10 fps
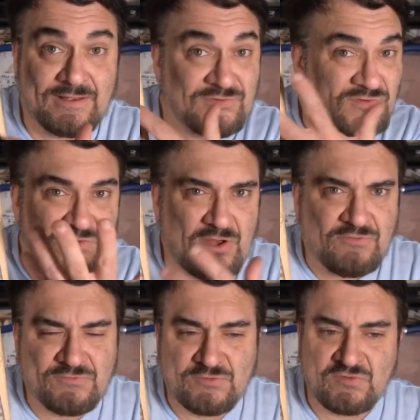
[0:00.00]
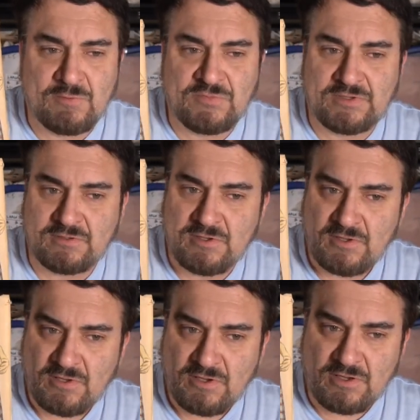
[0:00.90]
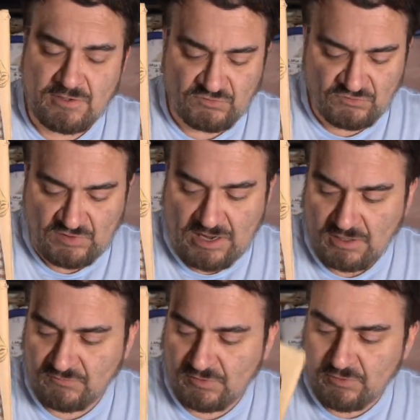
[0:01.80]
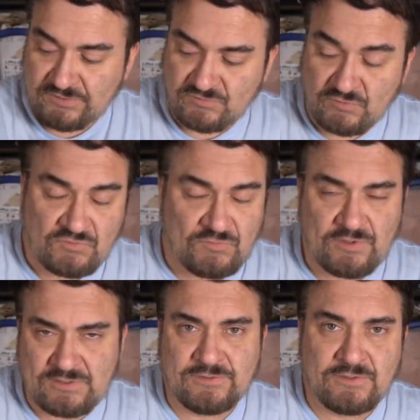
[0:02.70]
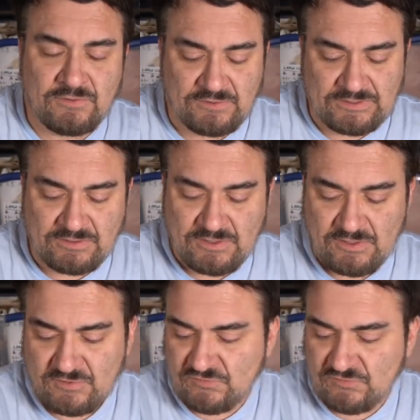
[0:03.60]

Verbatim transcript: Eight is Enough or something, the style of clothing. So it's very clearly